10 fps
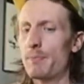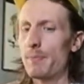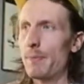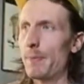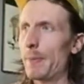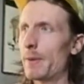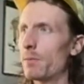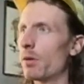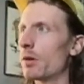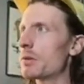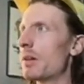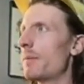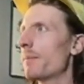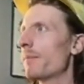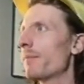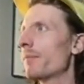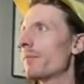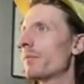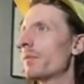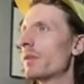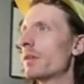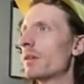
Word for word: Oh, sorry. What's that? Oh, we